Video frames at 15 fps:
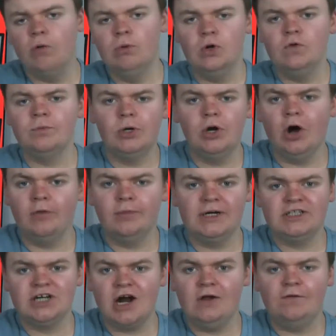movement on
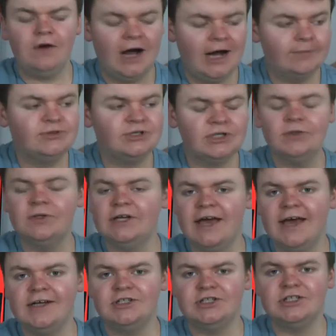my channel for absolutely
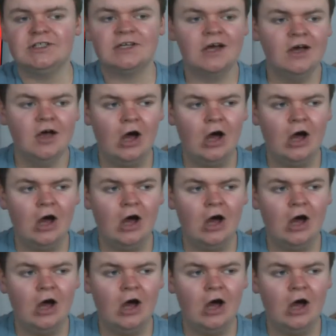ages,